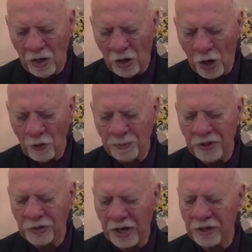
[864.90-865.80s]
All will be
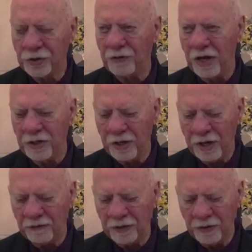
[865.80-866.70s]
satisfied in
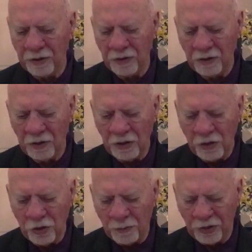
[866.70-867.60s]
heaven.
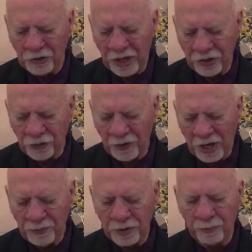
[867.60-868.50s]
You'll be
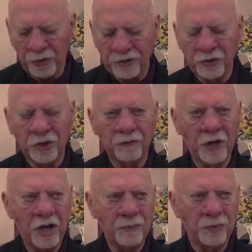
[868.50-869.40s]
satisfied by the presence of
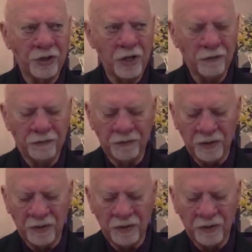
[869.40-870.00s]
God himself,